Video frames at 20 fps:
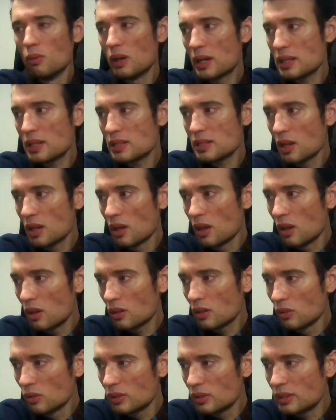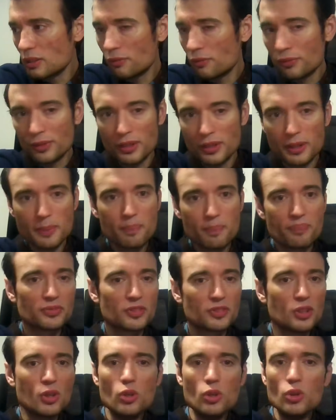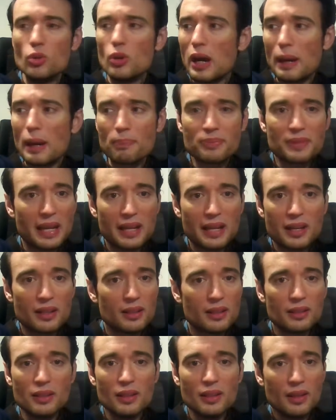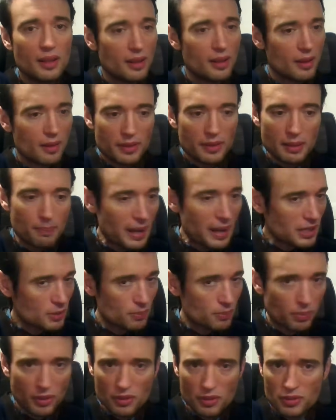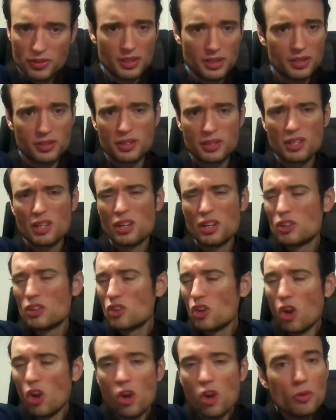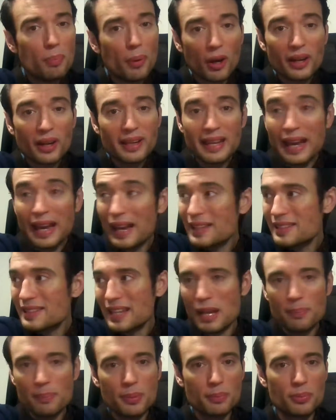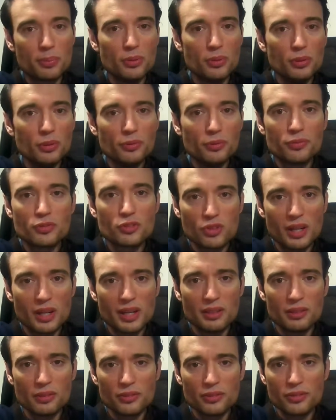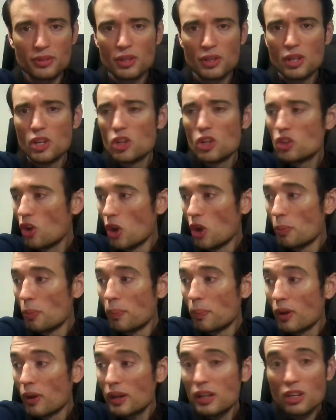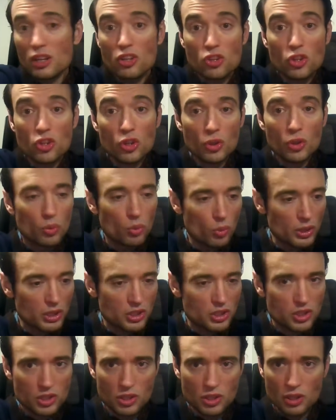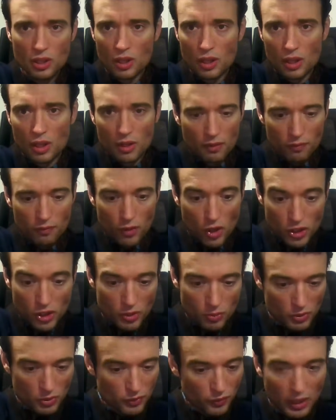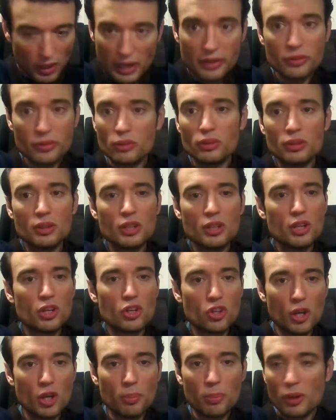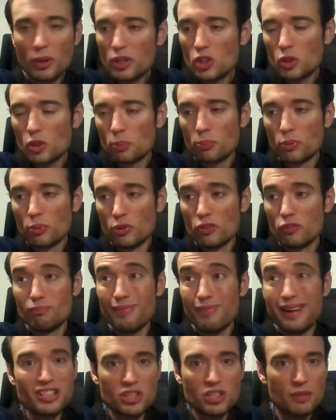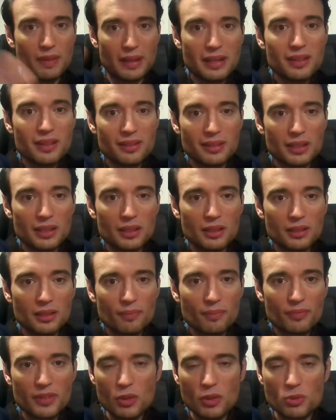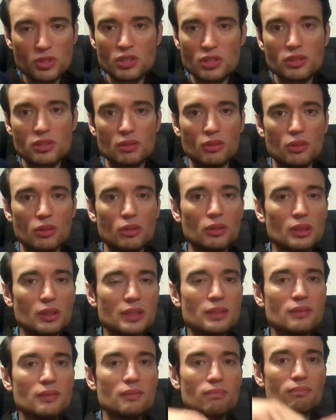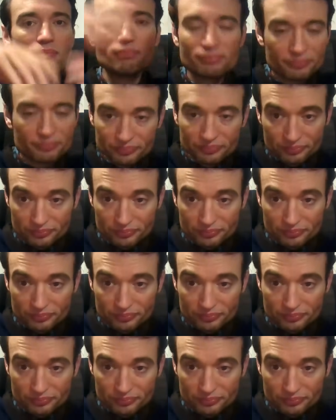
why does a log look different, who updated the batch process, nobody had tamper-proof trails. Nobody knew which version was final. Nobody could prove much of anything. It was just all in,